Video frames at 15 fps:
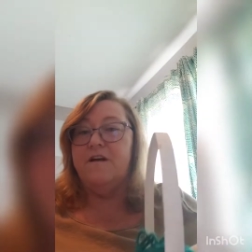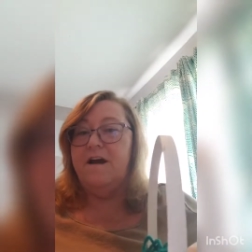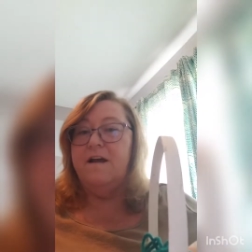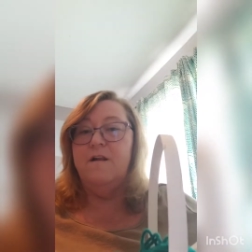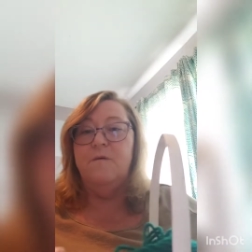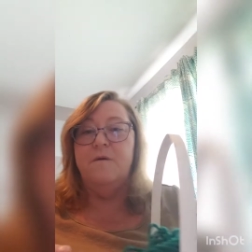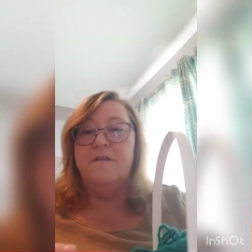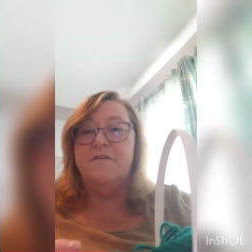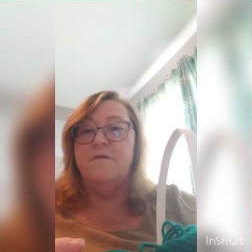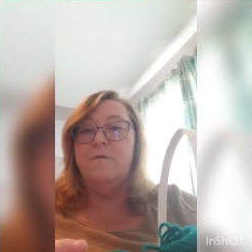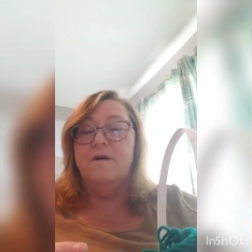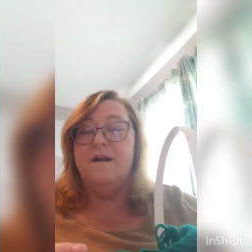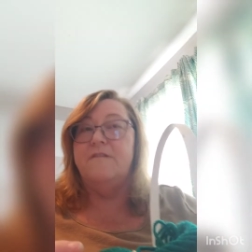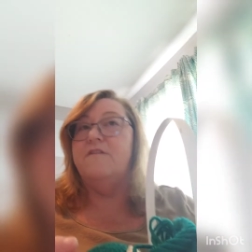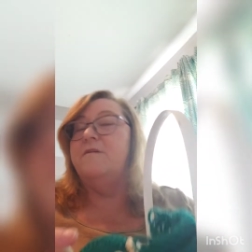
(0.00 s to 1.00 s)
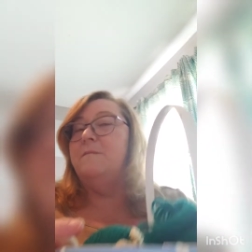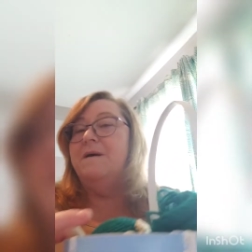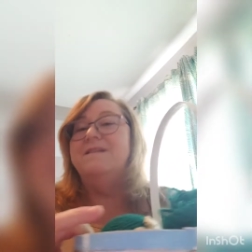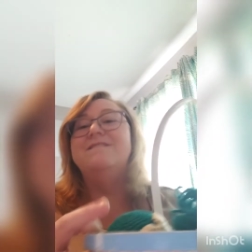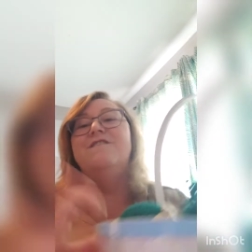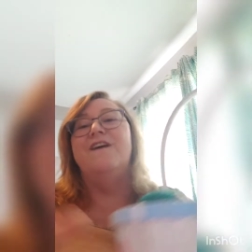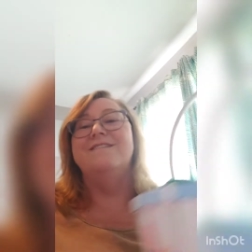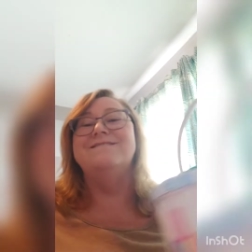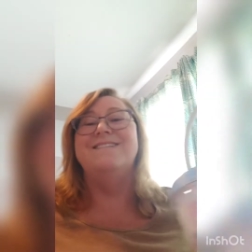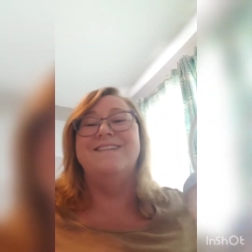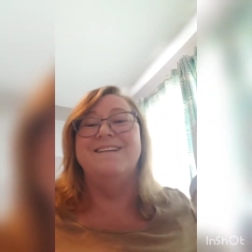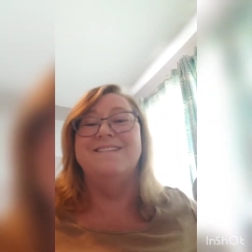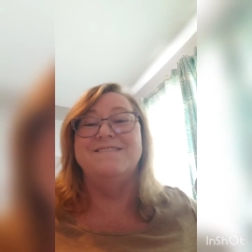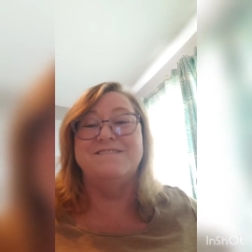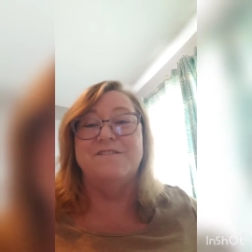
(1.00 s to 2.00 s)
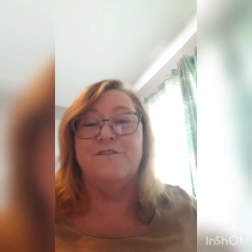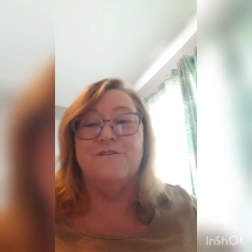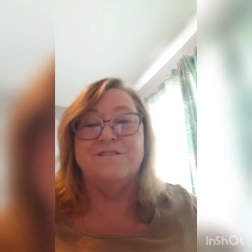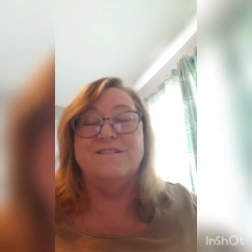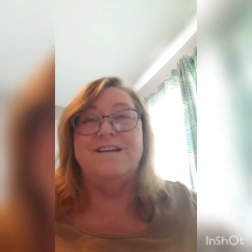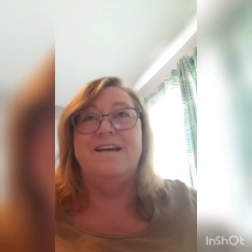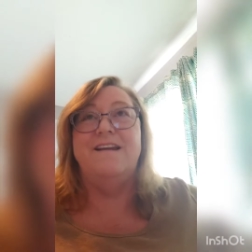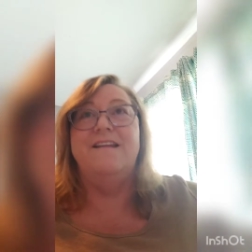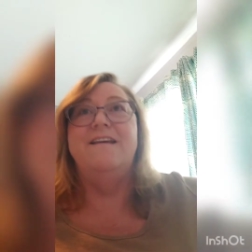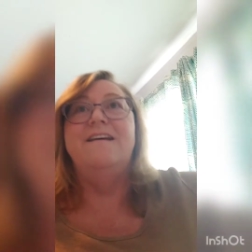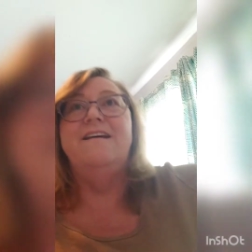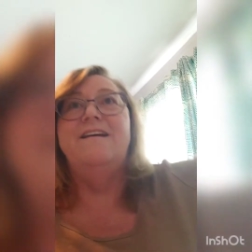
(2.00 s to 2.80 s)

cuddle with or whatever. My grandson is 13.